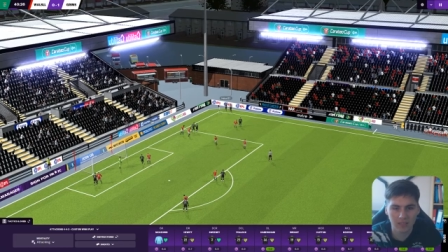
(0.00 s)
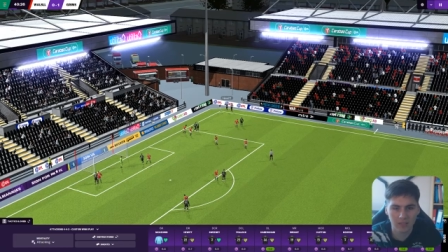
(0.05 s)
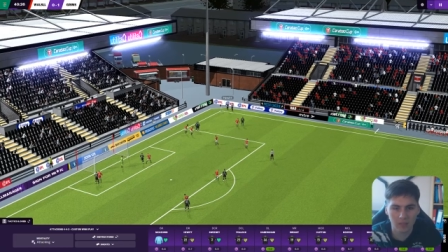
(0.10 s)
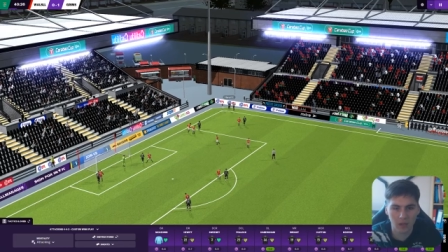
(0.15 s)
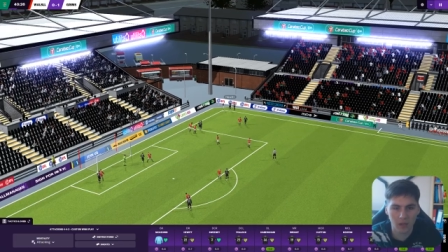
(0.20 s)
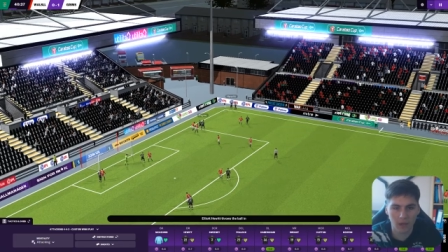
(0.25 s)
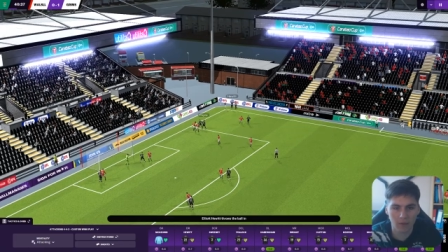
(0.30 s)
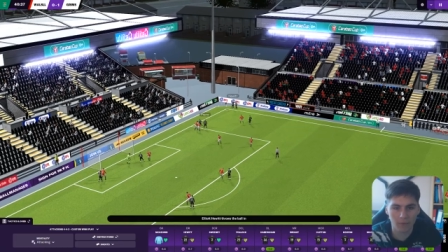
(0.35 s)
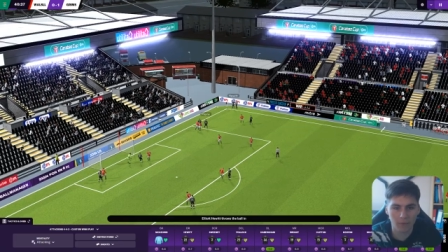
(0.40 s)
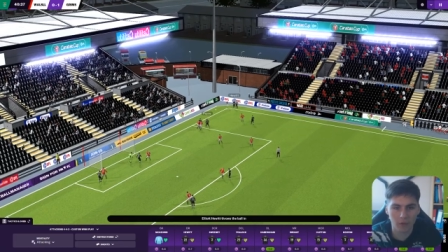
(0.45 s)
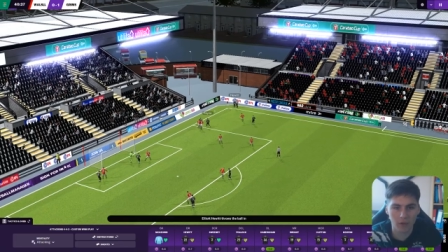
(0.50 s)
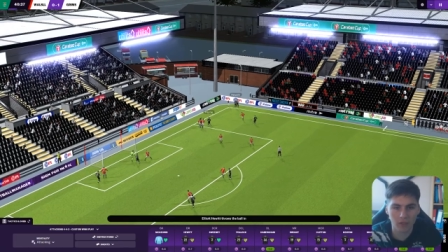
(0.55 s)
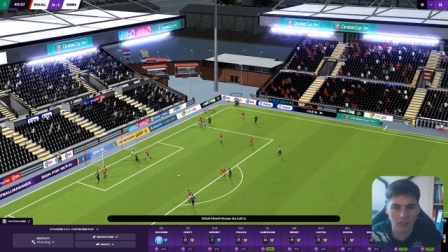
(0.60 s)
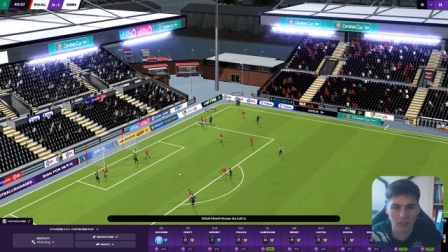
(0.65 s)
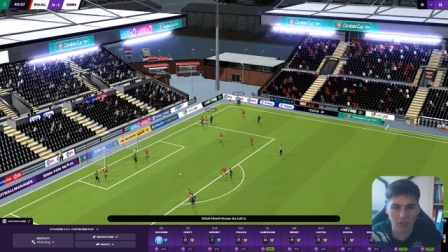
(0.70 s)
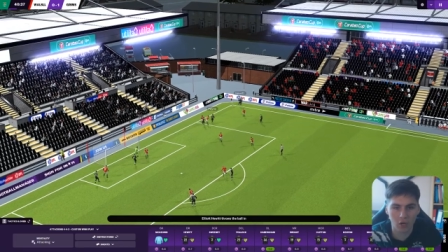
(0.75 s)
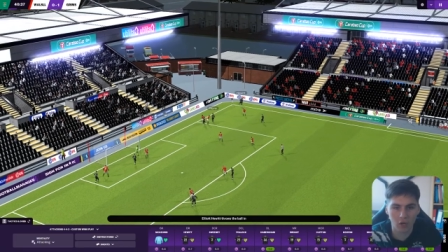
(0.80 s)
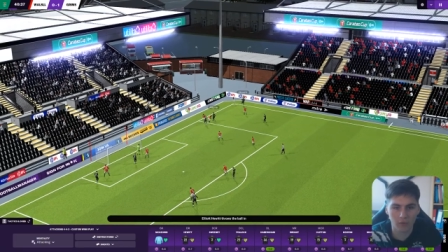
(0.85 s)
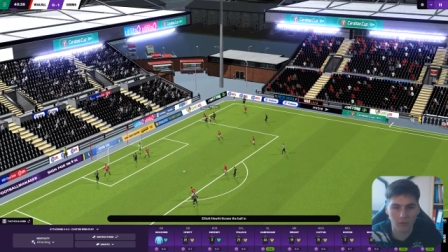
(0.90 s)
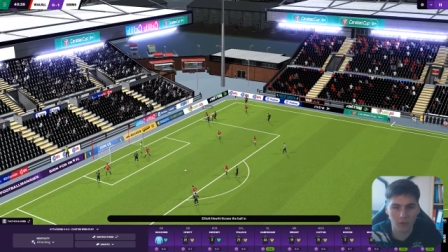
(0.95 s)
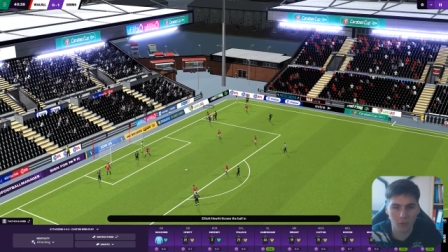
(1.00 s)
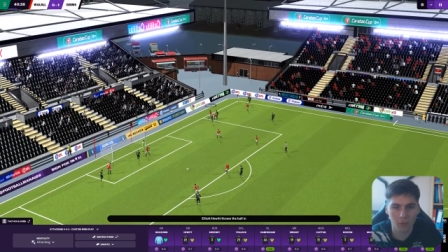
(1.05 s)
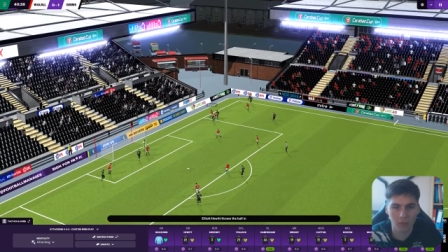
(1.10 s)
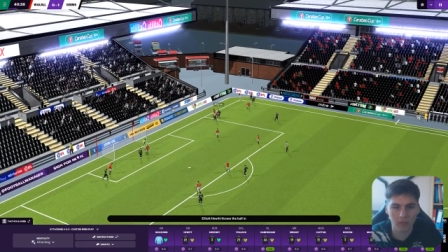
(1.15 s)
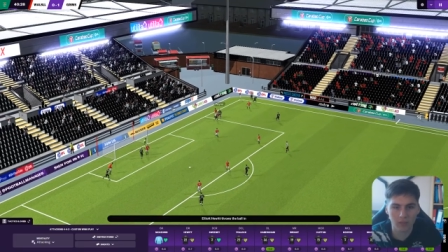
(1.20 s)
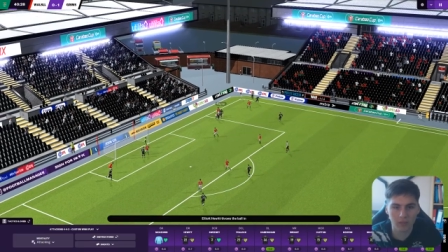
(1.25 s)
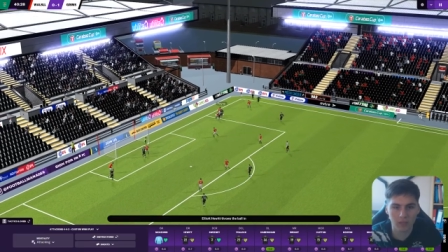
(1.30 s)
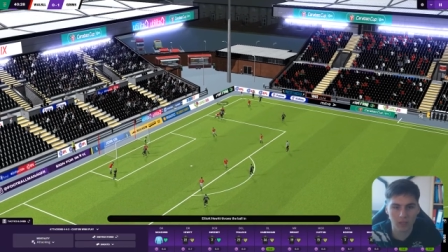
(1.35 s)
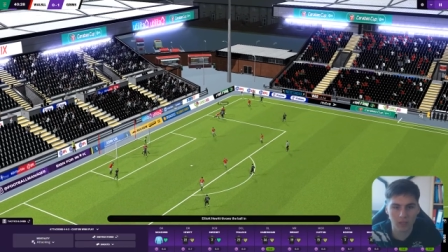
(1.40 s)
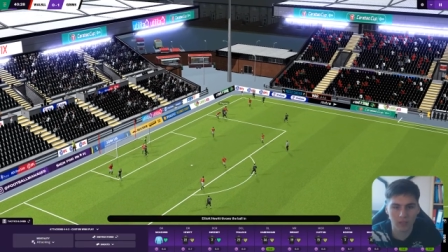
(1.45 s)
uh, first half.
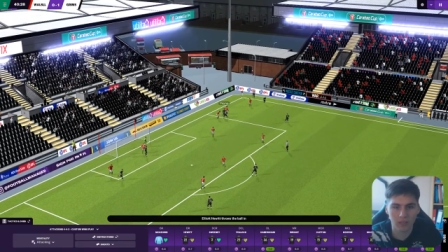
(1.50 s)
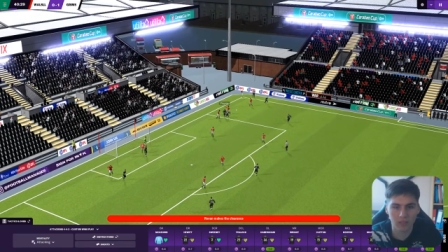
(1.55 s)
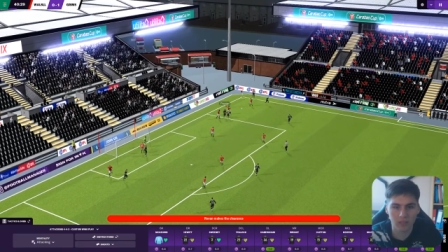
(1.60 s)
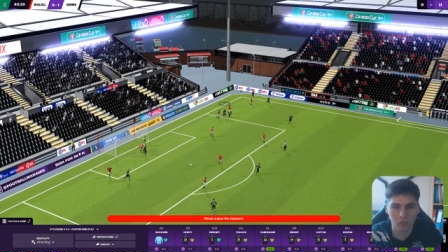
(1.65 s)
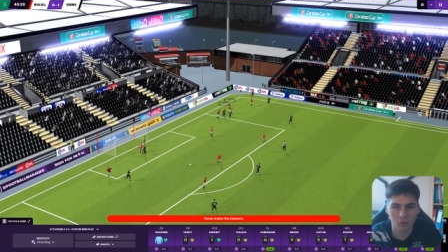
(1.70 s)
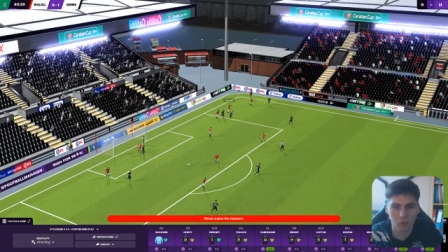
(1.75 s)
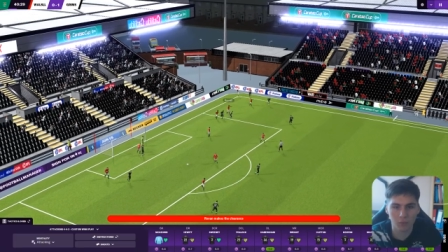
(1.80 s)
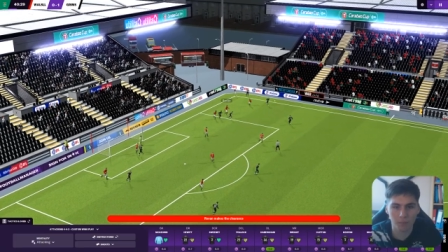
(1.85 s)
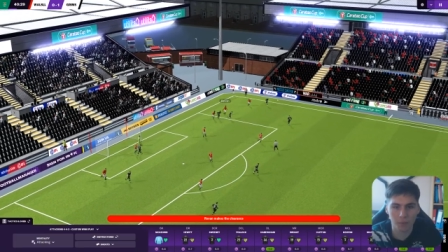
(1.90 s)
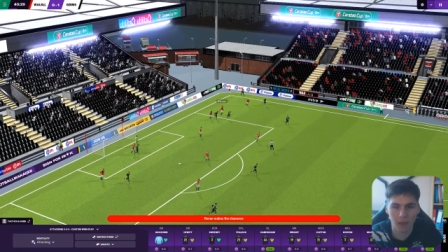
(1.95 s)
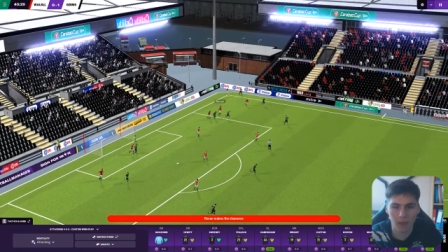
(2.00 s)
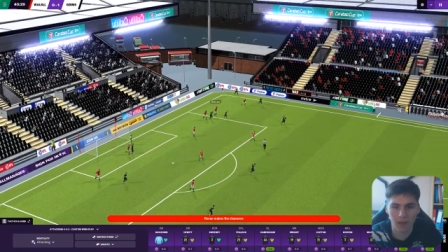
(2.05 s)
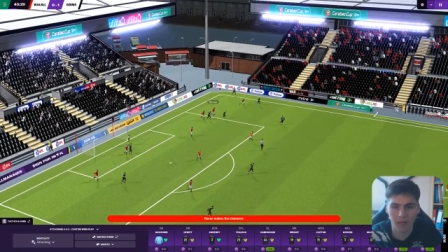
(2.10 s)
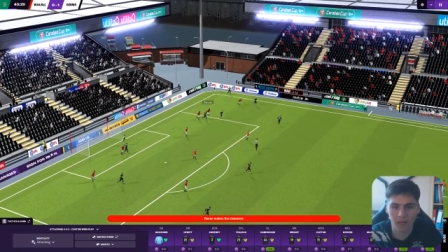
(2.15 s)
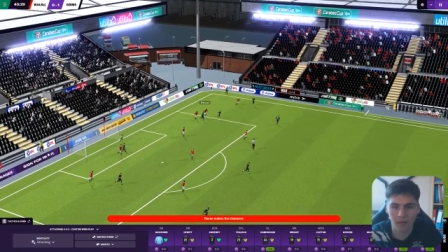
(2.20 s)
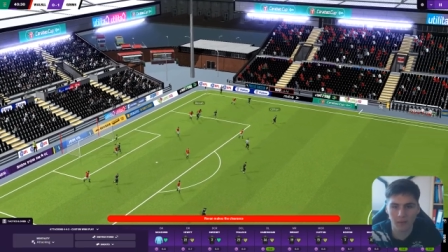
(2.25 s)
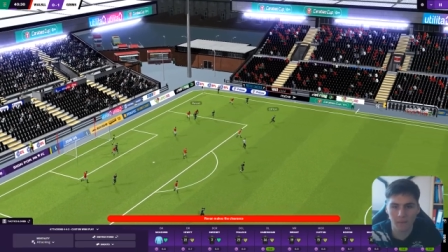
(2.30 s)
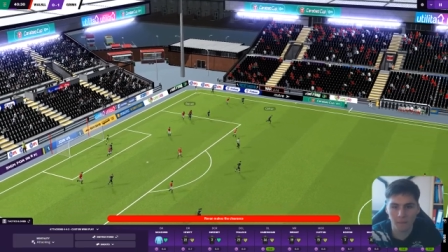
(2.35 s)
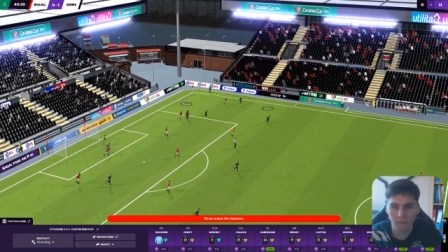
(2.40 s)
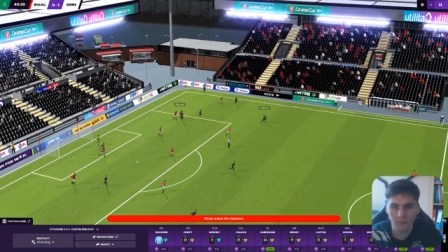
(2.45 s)
Hewitt into Payne,